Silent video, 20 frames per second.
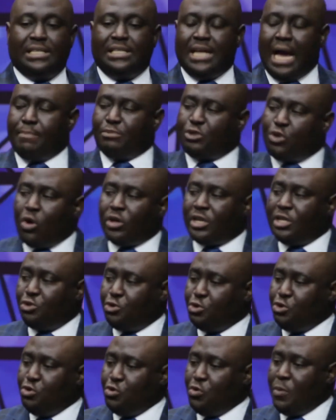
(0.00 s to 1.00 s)
and I'm
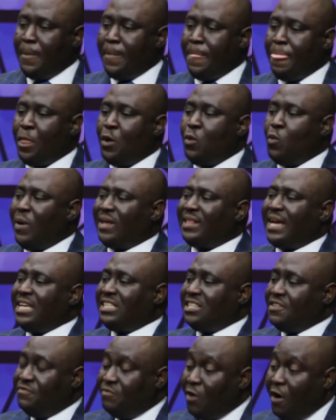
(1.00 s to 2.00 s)
talking to you, whether
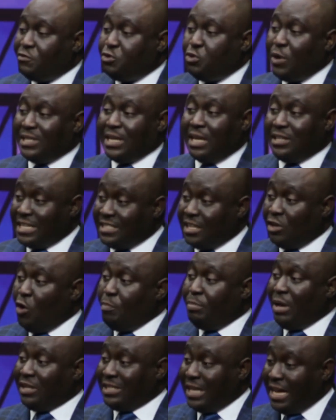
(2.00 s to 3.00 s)
it involves you as an,
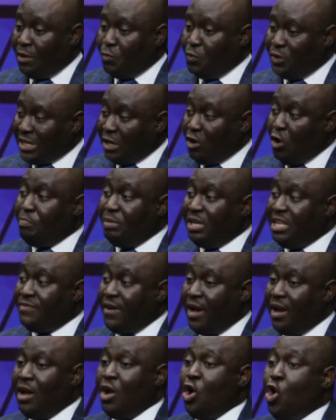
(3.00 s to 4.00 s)
uh, with an
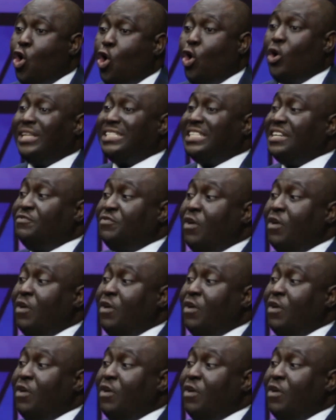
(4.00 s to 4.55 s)
unbeliever or it